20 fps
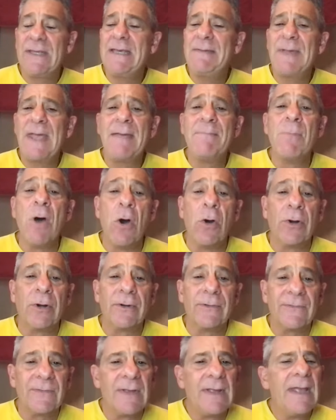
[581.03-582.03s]
eBay
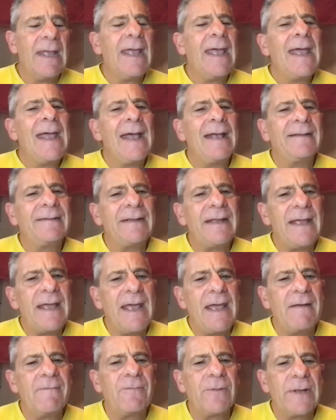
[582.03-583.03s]
Motors has
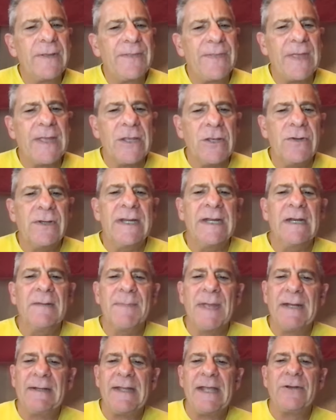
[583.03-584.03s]
everything you need to
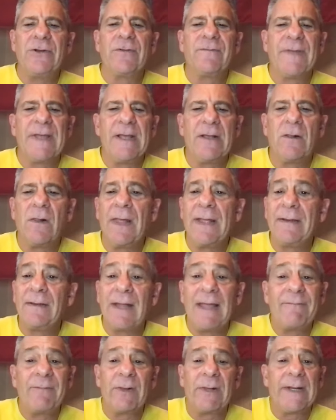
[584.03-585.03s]
maintain your vehicle and
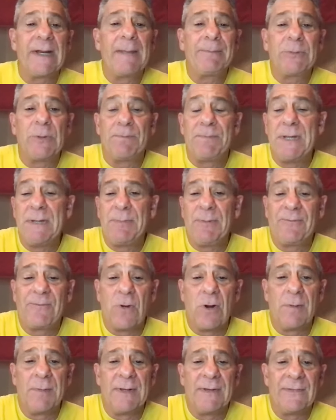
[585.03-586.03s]
level it up to peak
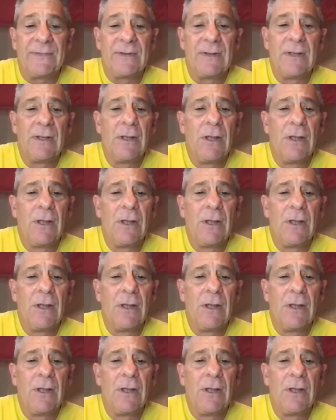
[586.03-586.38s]
performance.